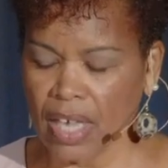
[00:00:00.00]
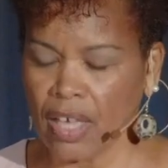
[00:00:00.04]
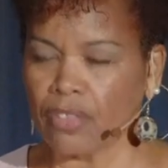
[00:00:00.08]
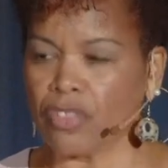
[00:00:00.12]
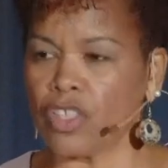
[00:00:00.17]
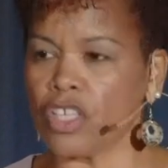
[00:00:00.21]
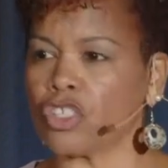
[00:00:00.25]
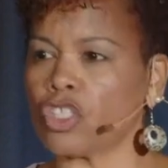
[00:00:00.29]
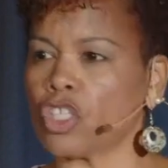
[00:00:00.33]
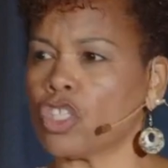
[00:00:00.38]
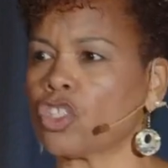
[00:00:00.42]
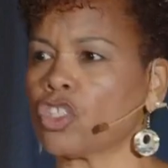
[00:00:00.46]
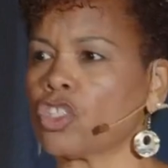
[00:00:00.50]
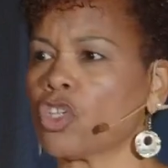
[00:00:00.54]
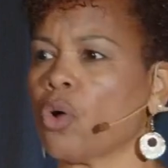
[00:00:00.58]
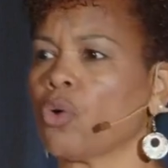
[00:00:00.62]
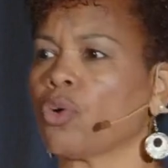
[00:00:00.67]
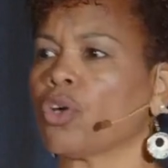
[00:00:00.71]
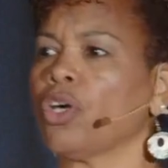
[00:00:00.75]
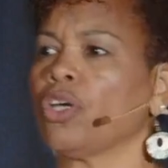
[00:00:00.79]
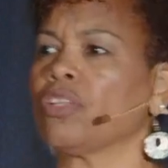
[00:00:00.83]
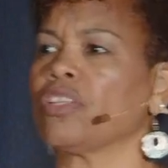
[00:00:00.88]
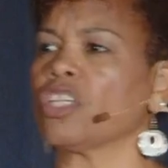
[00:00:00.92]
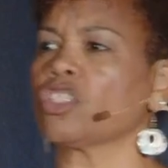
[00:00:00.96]
This is so
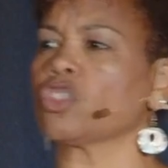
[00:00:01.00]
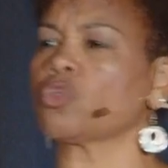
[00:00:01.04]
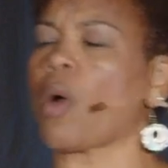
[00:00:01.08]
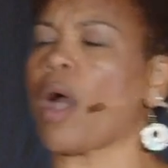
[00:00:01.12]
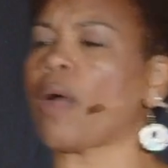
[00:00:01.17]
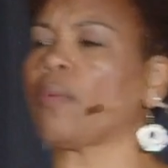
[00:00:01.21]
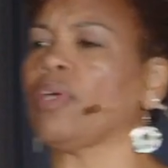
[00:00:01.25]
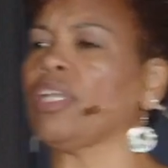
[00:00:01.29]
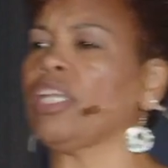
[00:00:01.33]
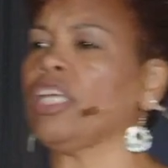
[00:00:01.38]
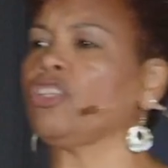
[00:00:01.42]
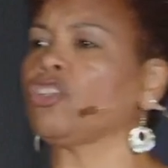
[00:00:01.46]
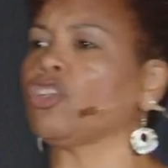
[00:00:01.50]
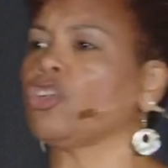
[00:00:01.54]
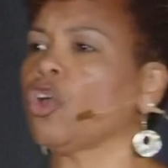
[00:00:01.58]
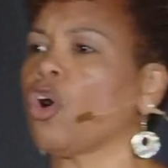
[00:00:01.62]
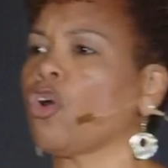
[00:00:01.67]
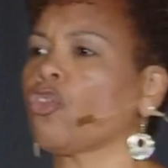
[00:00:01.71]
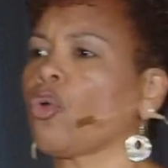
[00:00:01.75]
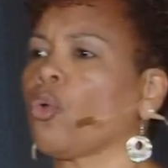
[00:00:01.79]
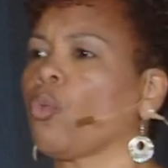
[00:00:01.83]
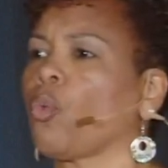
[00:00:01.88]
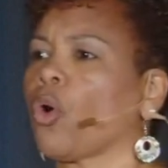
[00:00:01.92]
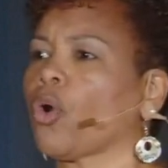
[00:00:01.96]
good. That's why we need to
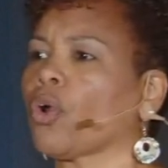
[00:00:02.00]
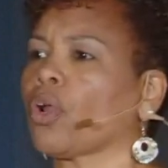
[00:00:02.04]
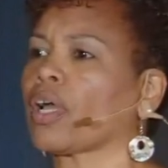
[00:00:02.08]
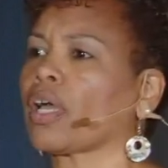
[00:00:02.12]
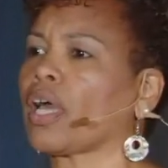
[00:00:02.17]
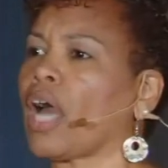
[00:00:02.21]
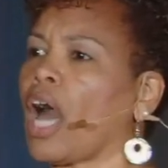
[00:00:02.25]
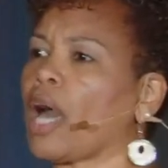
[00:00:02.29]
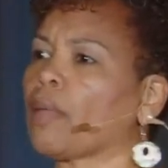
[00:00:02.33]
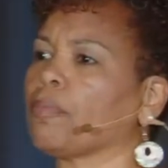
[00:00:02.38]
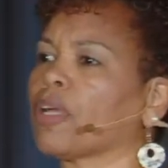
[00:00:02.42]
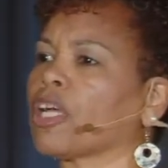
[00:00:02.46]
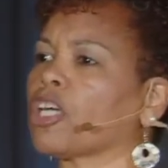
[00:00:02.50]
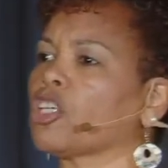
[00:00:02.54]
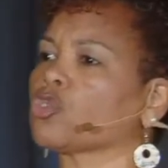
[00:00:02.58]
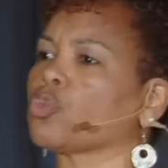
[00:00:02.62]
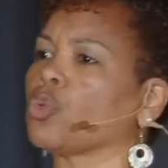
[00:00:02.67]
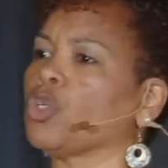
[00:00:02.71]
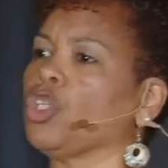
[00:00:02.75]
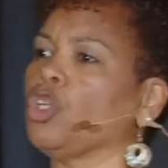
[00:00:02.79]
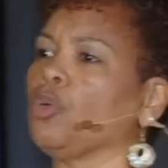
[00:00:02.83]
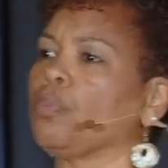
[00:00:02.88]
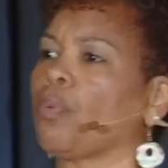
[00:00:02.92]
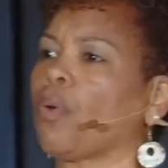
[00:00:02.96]
know the word of God, because
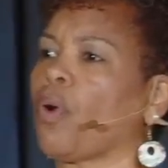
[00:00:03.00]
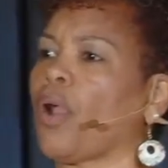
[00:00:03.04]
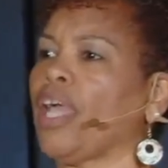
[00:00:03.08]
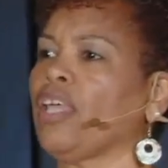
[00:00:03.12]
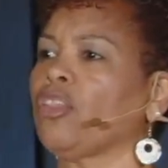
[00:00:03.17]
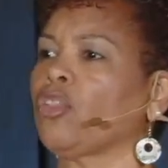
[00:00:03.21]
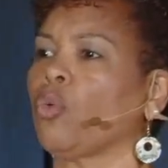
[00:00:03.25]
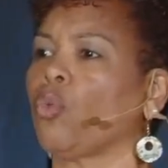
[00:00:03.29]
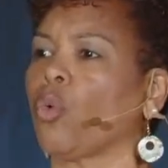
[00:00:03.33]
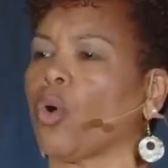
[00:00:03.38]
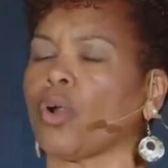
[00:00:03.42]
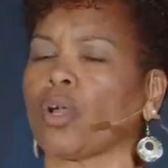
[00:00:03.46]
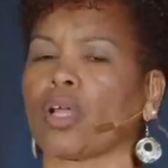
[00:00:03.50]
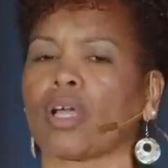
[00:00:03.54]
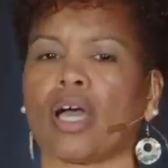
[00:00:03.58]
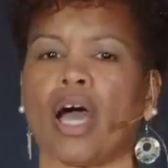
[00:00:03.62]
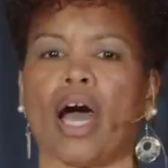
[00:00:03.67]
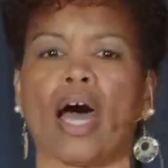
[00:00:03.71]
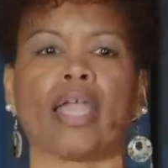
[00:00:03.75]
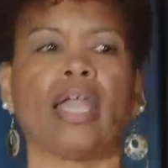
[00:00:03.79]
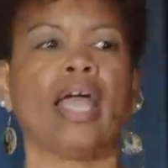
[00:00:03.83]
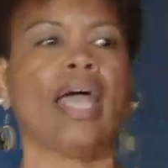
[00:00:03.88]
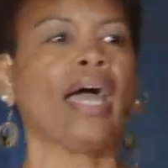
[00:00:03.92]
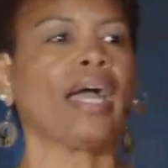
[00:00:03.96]
when you pray the word of
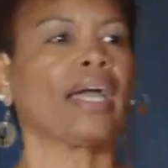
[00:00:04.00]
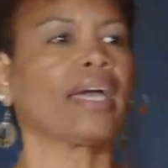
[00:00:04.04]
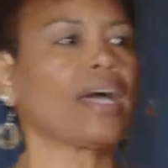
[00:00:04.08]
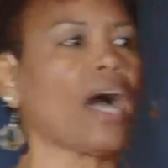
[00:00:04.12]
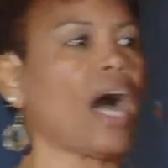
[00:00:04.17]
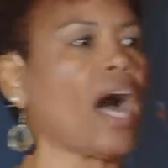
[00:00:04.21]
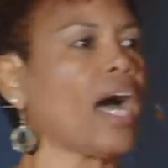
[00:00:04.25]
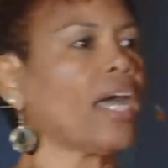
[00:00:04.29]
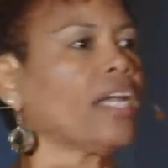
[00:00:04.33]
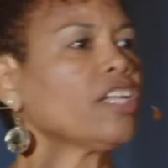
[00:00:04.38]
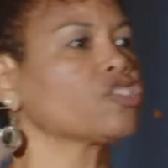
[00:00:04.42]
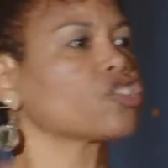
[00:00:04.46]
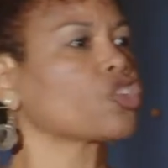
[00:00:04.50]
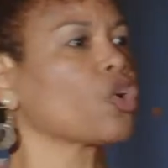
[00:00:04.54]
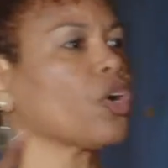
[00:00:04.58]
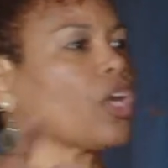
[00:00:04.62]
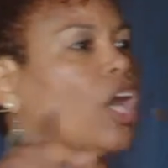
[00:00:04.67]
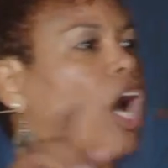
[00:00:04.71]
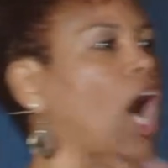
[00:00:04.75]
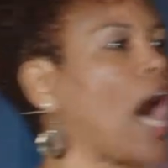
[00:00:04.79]
God, God is going to